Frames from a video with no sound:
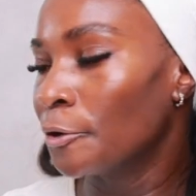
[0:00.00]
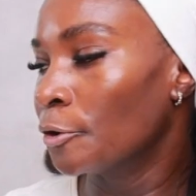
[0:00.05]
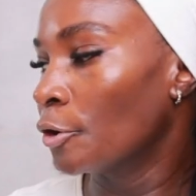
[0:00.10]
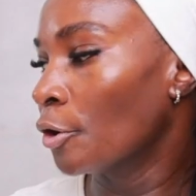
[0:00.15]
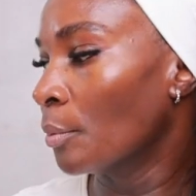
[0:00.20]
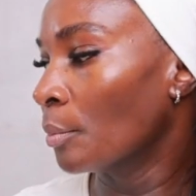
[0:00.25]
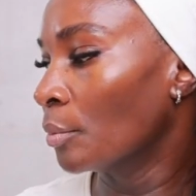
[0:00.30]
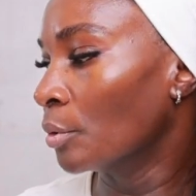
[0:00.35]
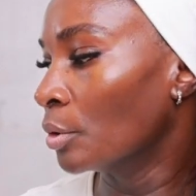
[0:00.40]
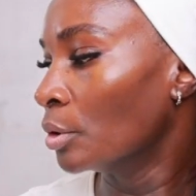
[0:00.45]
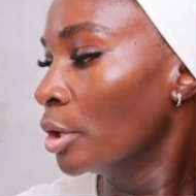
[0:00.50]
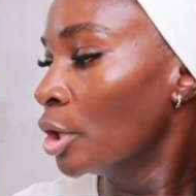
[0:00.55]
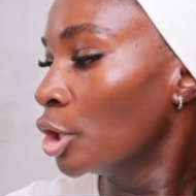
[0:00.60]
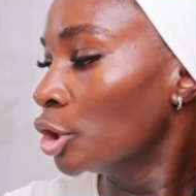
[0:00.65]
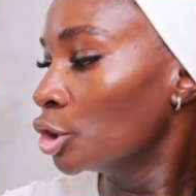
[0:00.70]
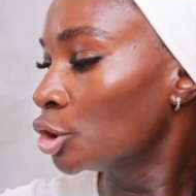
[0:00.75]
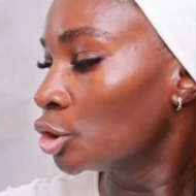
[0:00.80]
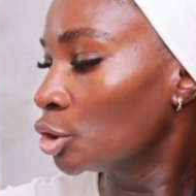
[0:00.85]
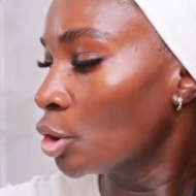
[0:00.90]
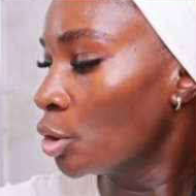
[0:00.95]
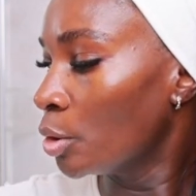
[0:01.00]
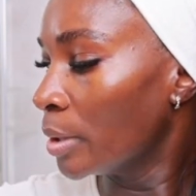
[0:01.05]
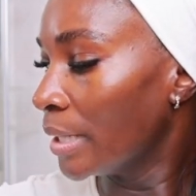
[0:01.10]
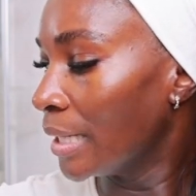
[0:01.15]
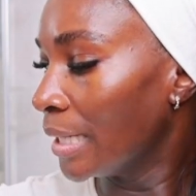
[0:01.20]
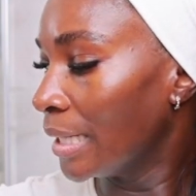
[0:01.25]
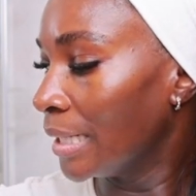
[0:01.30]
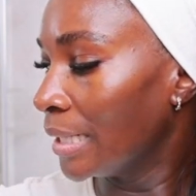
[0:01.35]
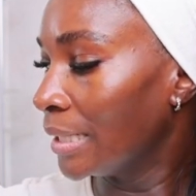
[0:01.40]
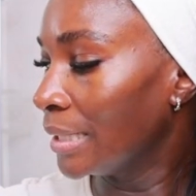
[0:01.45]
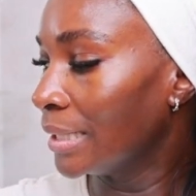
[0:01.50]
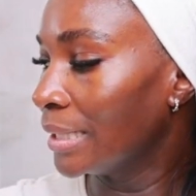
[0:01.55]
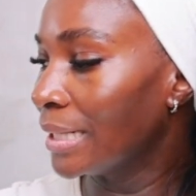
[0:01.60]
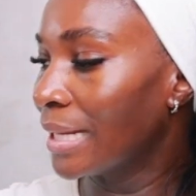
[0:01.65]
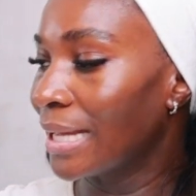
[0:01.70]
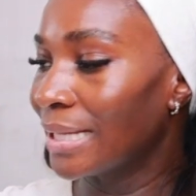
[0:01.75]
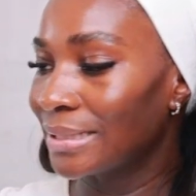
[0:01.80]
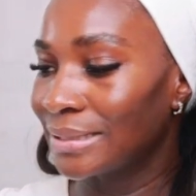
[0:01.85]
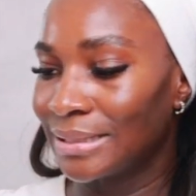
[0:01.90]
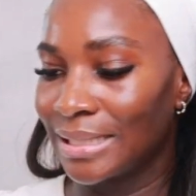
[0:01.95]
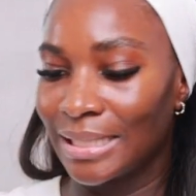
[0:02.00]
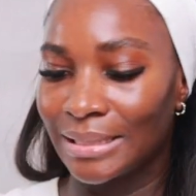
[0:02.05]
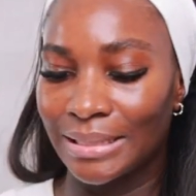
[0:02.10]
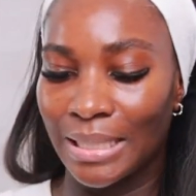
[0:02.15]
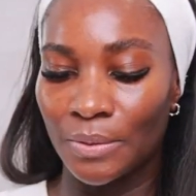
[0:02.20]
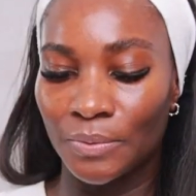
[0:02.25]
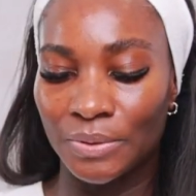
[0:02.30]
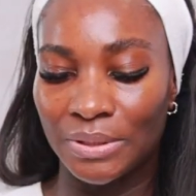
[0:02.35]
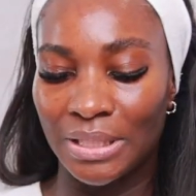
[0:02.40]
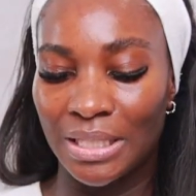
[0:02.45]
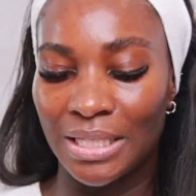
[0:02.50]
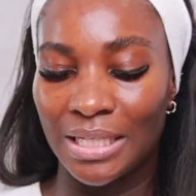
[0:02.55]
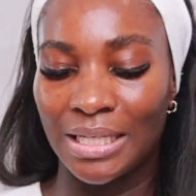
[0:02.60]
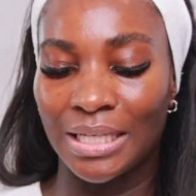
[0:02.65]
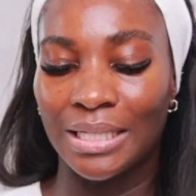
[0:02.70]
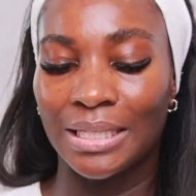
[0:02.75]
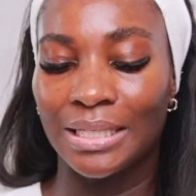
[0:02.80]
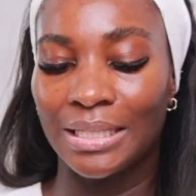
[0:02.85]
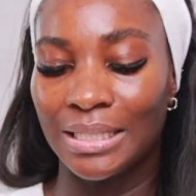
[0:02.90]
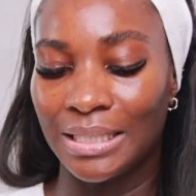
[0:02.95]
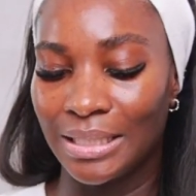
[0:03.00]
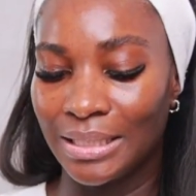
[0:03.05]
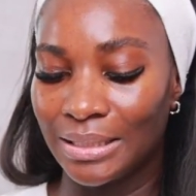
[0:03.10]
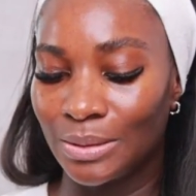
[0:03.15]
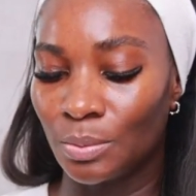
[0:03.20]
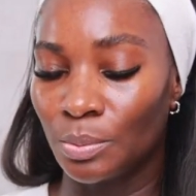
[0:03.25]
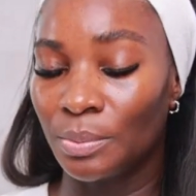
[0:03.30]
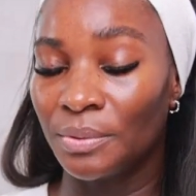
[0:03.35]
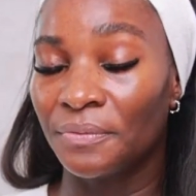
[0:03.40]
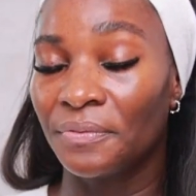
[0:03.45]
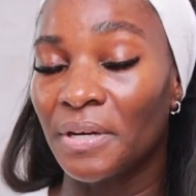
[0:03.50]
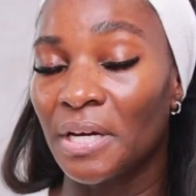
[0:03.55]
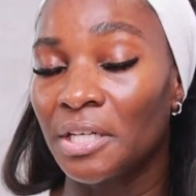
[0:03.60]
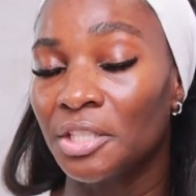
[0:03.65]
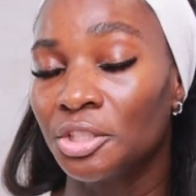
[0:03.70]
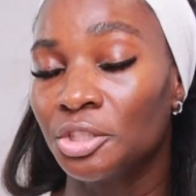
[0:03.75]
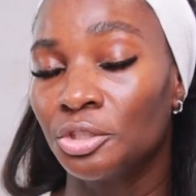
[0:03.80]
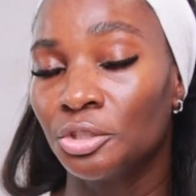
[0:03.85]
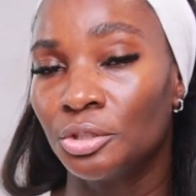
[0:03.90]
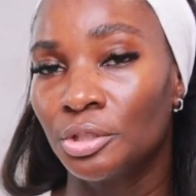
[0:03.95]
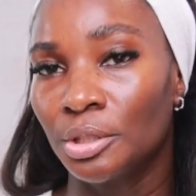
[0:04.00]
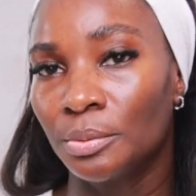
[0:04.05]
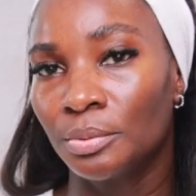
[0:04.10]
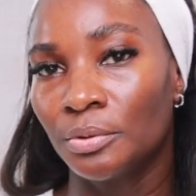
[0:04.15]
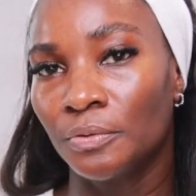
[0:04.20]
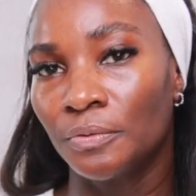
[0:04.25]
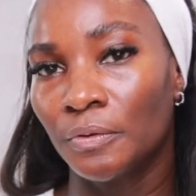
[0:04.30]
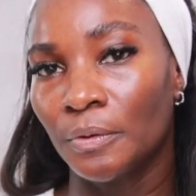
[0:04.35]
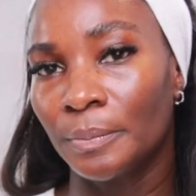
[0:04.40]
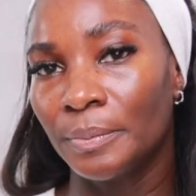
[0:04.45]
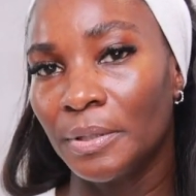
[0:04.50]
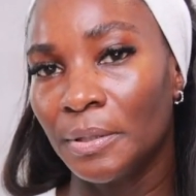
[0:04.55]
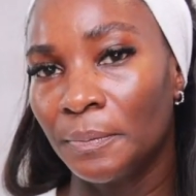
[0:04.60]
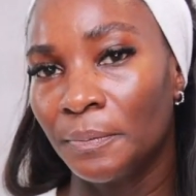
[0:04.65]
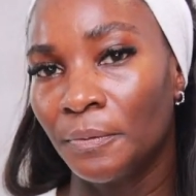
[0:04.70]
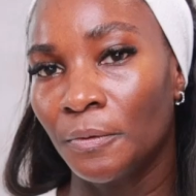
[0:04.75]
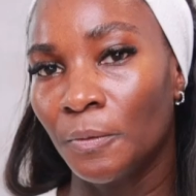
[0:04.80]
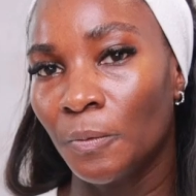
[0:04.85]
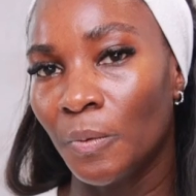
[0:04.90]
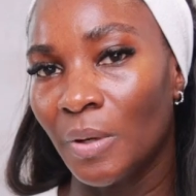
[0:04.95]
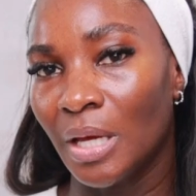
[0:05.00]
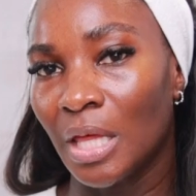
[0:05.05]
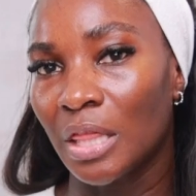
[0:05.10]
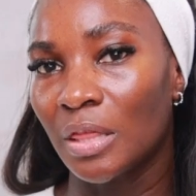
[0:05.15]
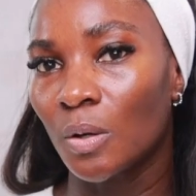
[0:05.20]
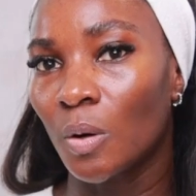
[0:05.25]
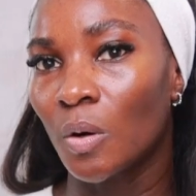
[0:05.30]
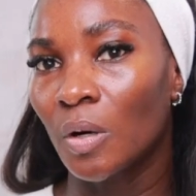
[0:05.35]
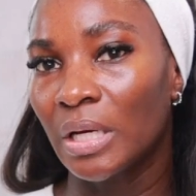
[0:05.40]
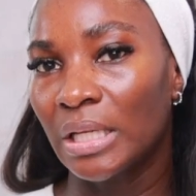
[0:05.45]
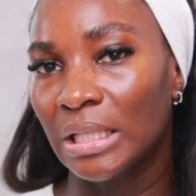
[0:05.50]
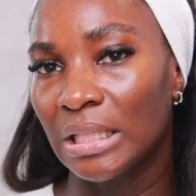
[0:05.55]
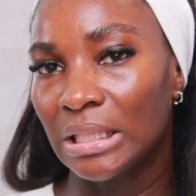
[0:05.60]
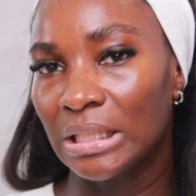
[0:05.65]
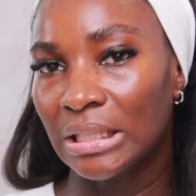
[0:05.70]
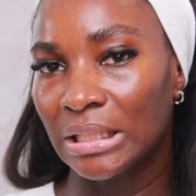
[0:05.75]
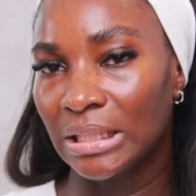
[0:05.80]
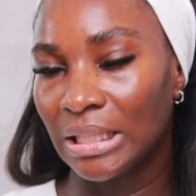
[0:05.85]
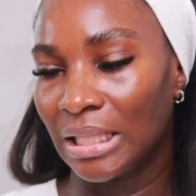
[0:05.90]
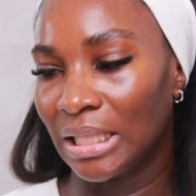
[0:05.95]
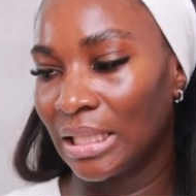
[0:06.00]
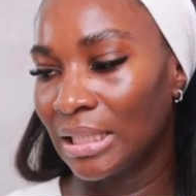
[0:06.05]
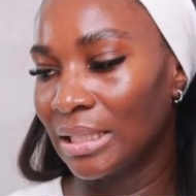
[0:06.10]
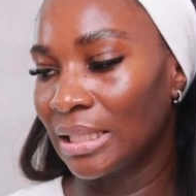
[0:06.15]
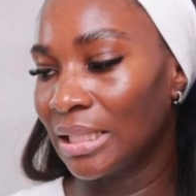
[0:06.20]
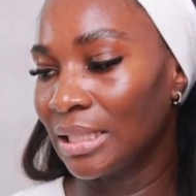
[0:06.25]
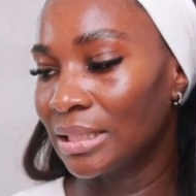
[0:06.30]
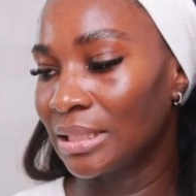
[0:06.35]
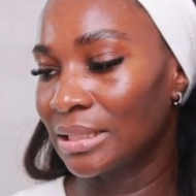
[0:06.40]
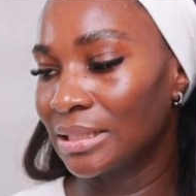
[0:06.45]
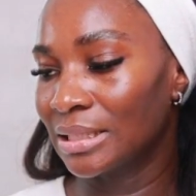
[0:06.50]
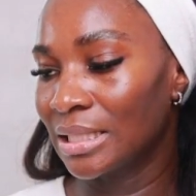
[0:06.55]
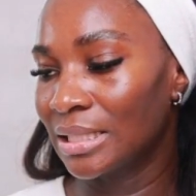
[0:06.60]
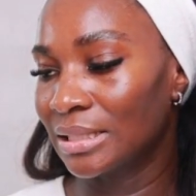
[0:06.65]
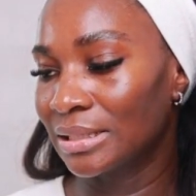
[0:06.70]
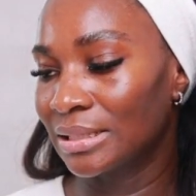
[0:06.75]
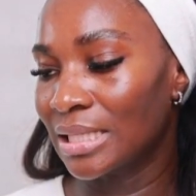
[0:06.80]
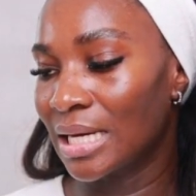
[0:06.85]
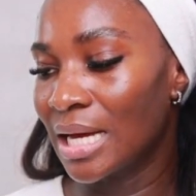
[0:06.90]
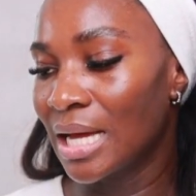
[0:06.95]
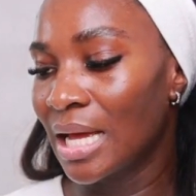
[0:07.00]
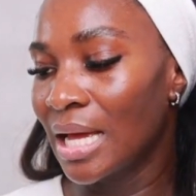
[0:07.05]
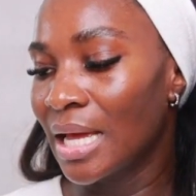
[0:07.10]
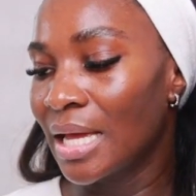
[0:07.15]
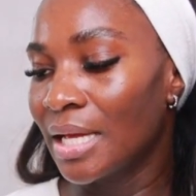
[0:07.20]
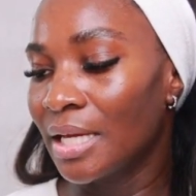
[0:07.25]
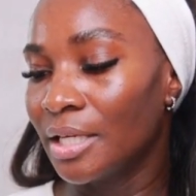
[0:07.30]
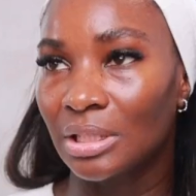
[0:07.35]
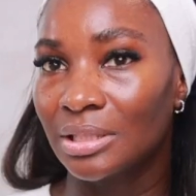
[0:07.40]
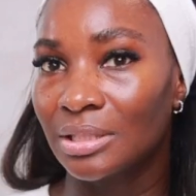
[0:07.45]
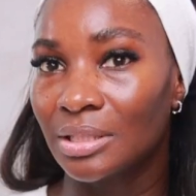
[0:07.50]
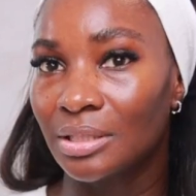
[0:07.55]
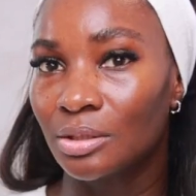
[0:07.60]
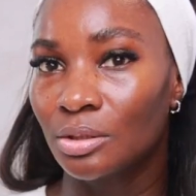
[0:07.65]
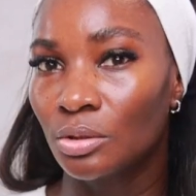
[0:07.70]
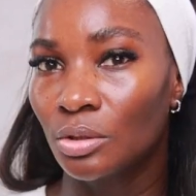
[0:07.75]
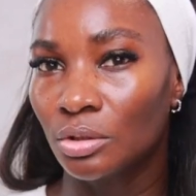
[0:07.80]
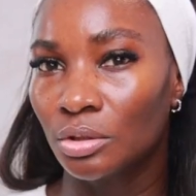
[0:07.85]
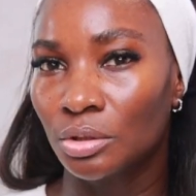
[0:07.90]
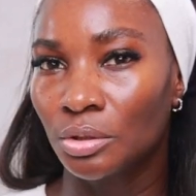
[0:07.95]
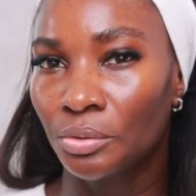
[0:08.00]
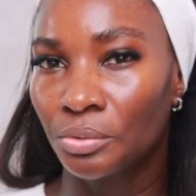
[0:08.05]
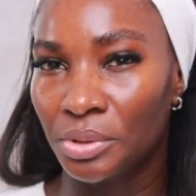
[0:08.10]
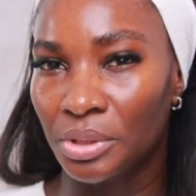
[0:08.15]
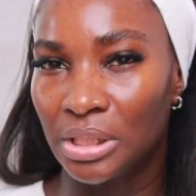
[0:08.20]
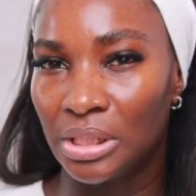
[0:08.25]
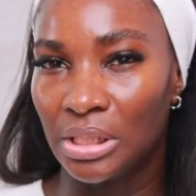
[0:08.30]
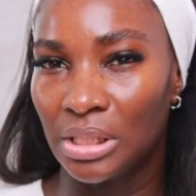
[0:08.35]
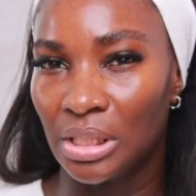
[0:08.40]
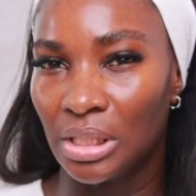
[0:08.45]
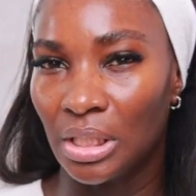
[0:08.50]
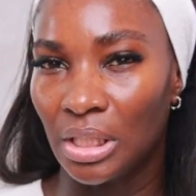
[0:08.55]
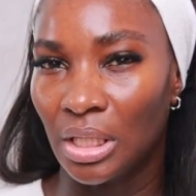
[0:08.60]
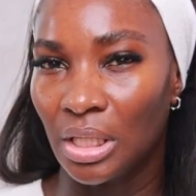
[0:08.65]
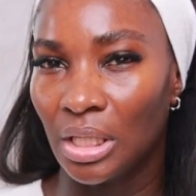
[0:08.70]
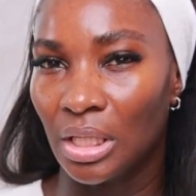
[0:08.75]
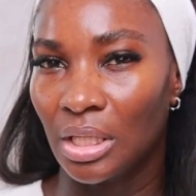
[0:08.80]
normal. So in essence, I would say that this will be very suitable for people with oily skin, in the sense that it is not greasy,